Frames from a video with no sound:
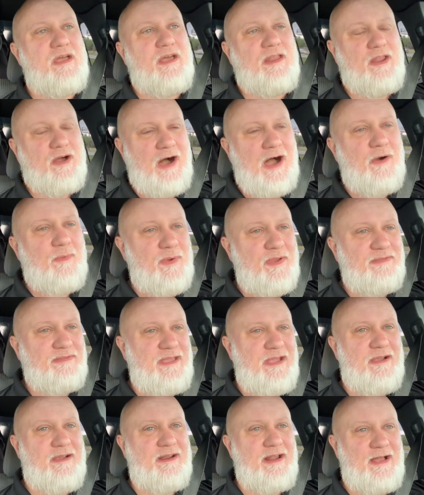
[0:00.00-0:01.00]
Now I went
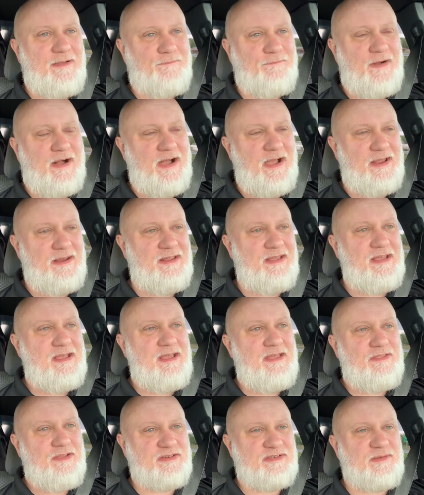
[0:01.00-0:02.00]
there and I find
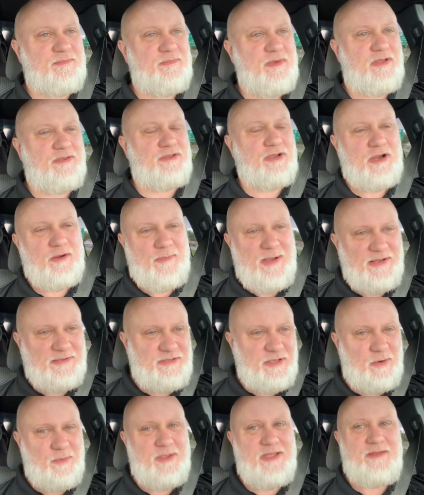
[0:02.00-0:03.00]
there's a termite
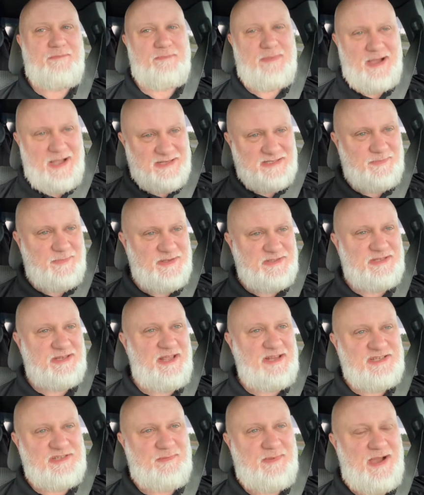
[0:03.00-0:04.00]
tunnel hidden behind some
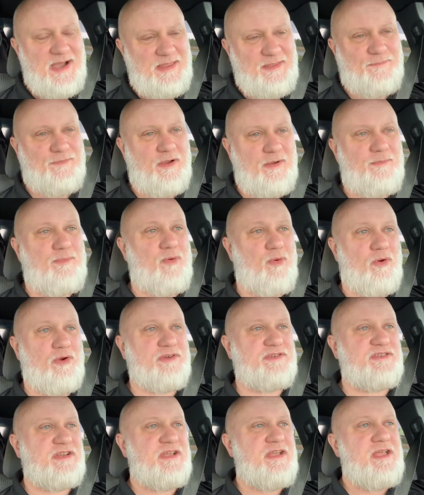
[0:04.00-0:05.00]
insulation behind the front
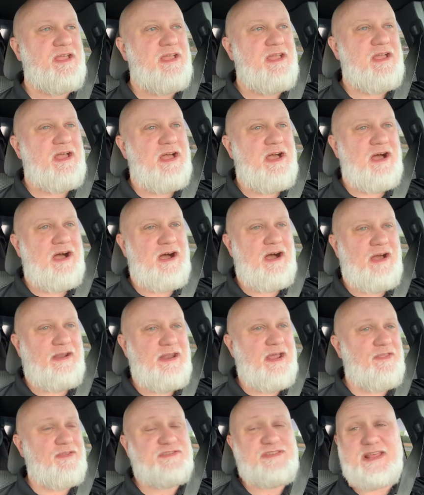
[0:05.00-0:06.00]
porch.
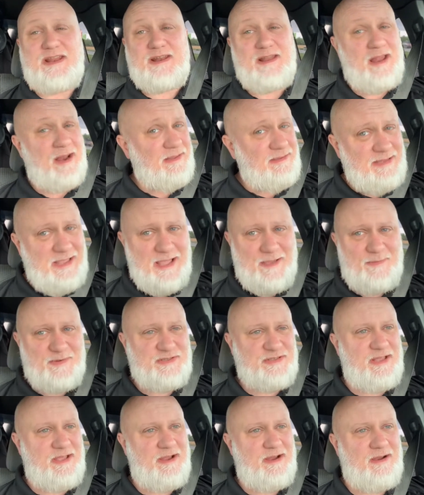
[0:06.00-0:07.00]
Now there's not a lot of
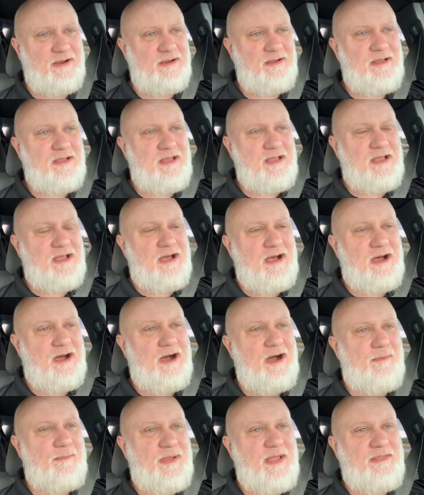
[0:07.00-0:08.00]
damage there,
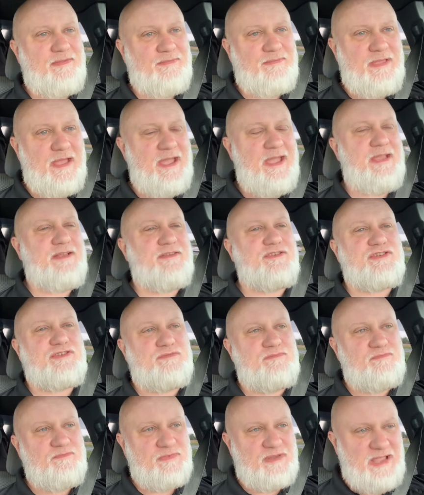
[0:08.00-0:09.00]
and they
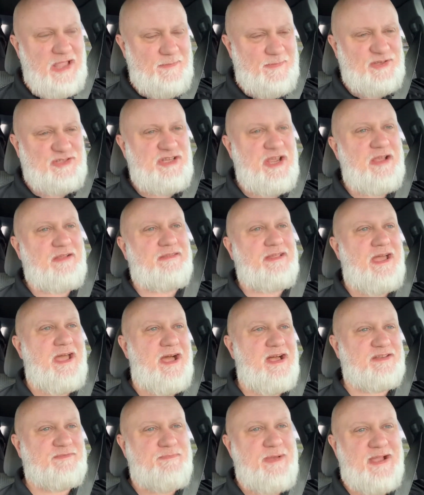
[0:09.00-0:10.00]
came and checked the
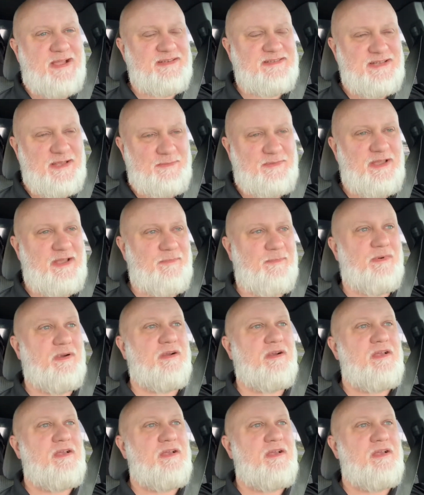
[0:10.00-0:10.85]
house back in September.